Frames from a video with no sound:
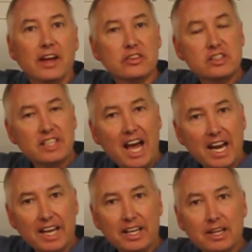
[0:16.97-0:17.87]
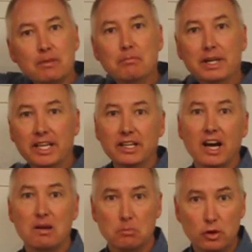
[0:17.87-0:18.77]
and static, meaning
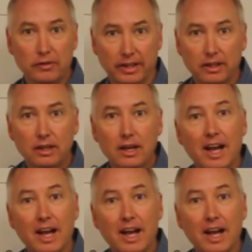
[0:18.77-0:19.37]
not moving.